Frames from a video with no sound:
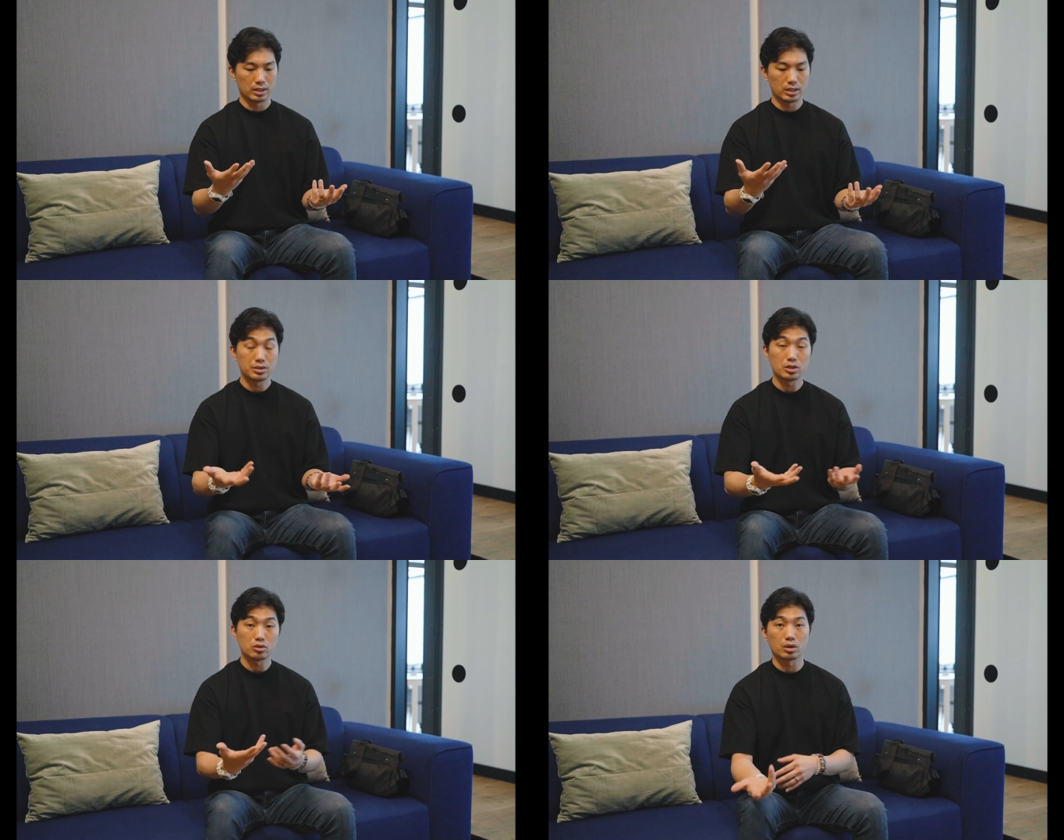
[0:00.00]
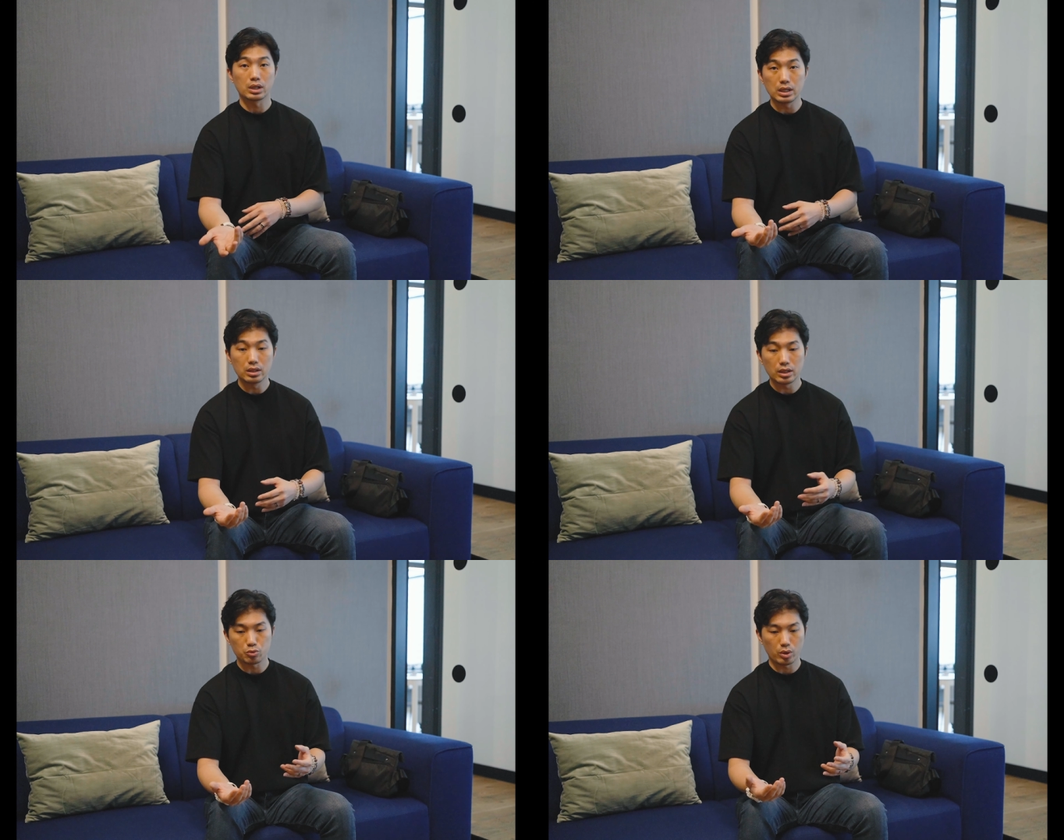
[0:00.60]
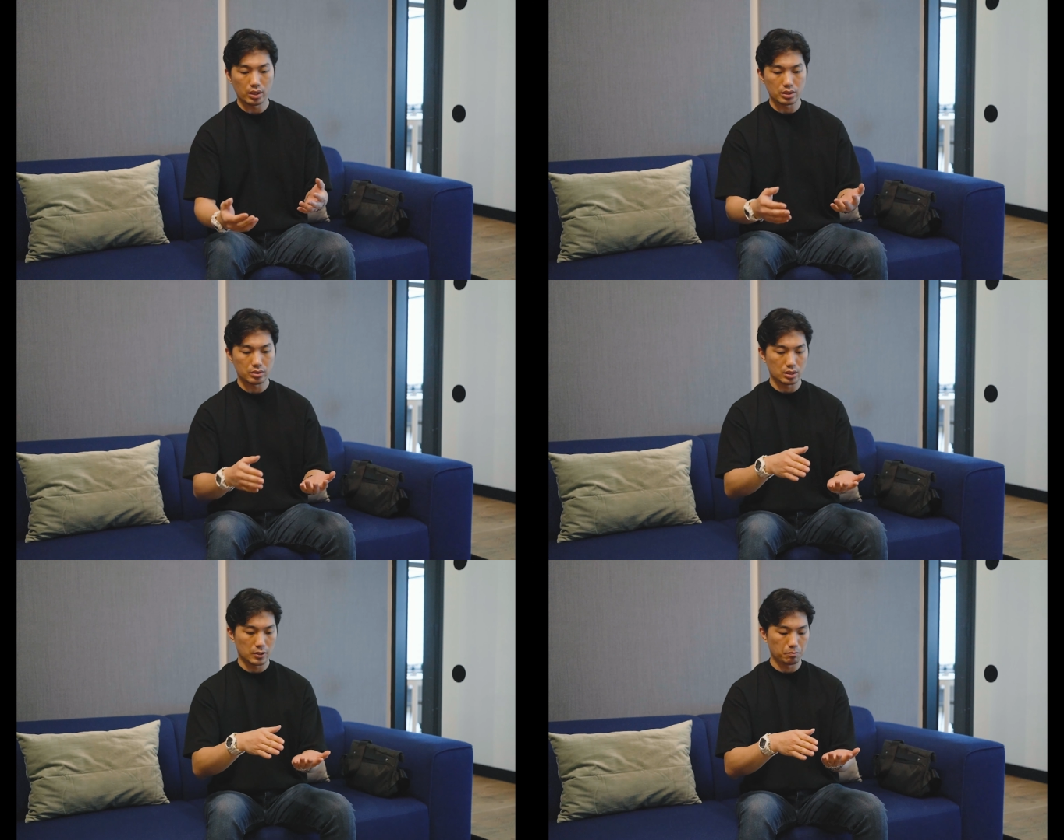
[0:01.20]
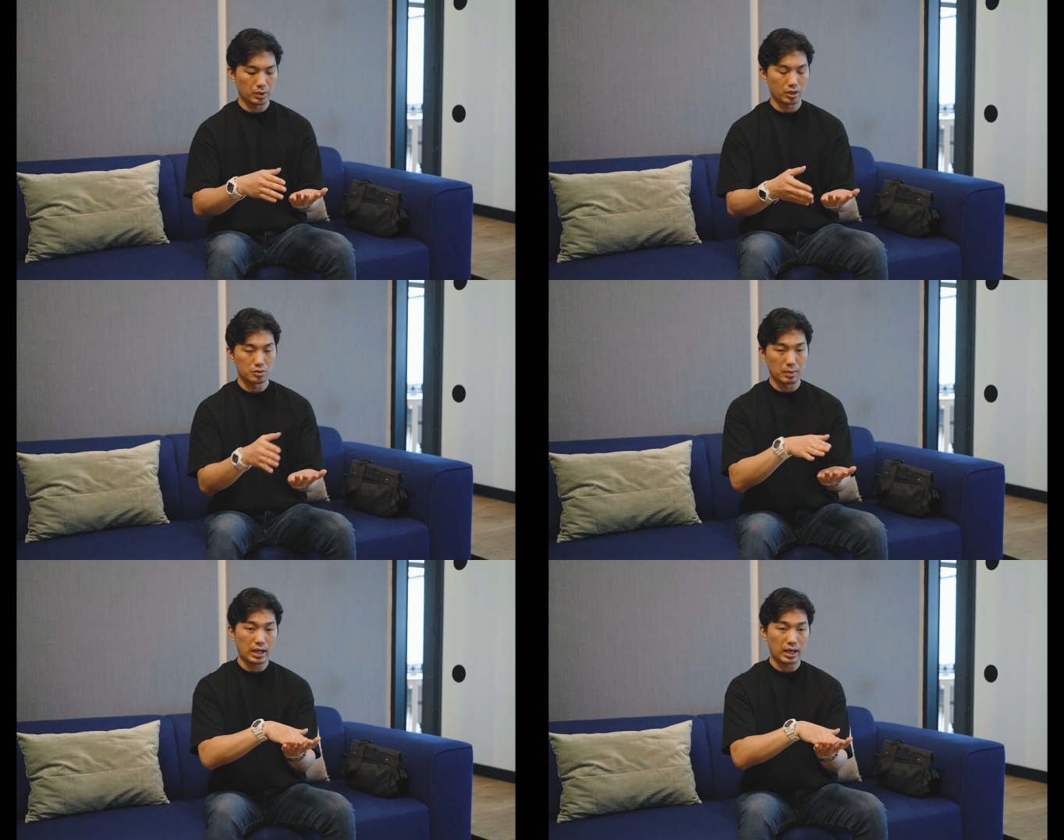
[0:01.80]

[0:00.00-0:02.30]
easier to clean, as well as because